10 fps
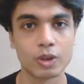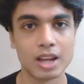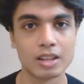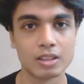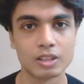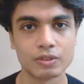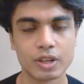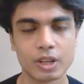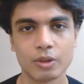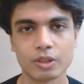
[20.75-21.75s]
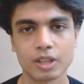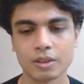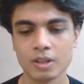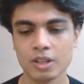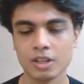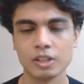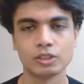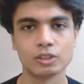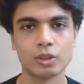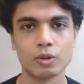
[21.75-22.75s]
add in this video. Okay,
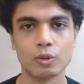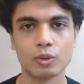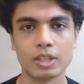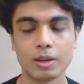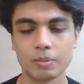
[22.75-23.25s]
so yeah.